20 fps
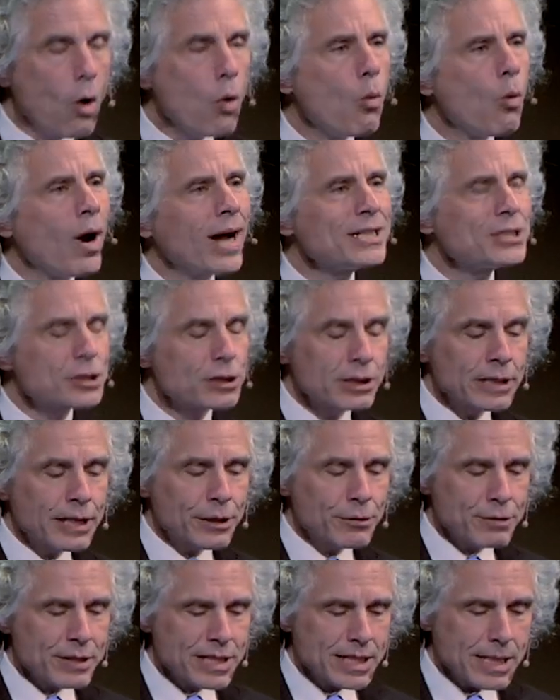Why should
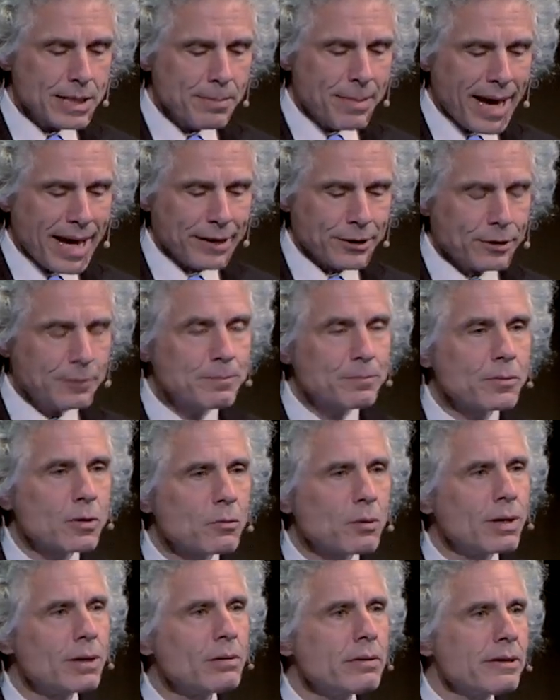literacy matter?
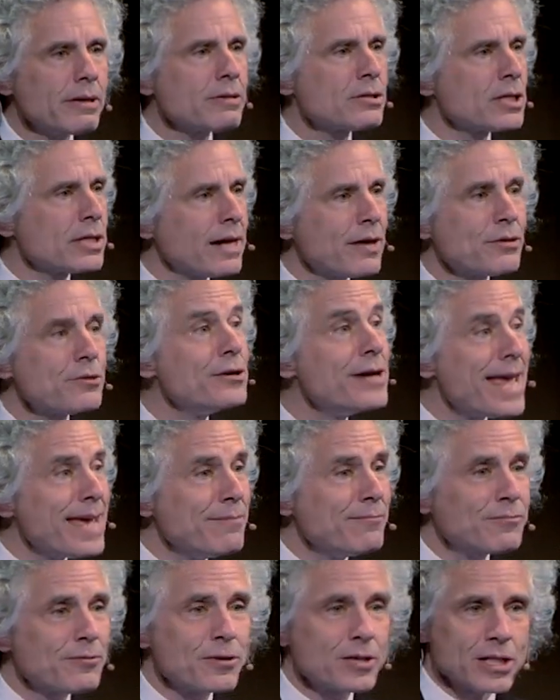Well, there's another
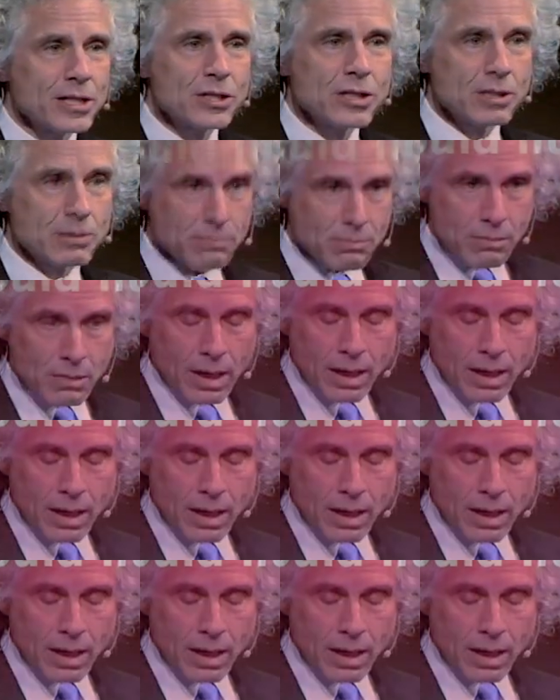name for this